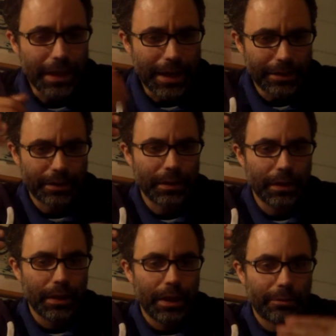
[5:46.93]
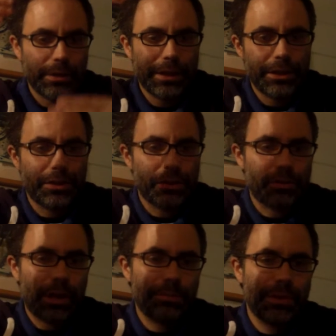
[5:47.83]
And what I just
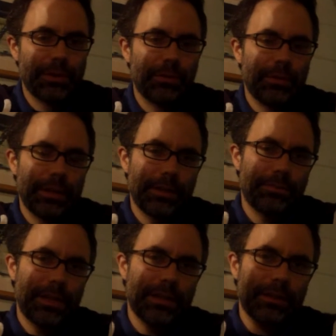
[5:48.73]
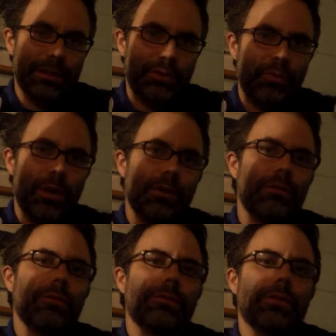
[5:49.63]
described to you is basically
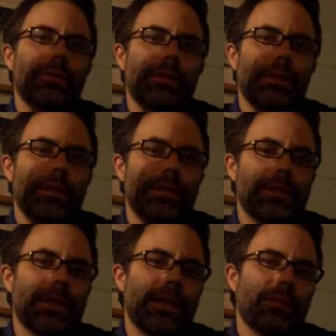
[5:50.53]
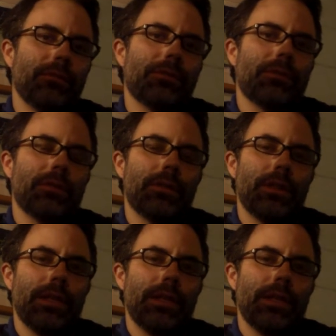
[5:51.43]
12 scales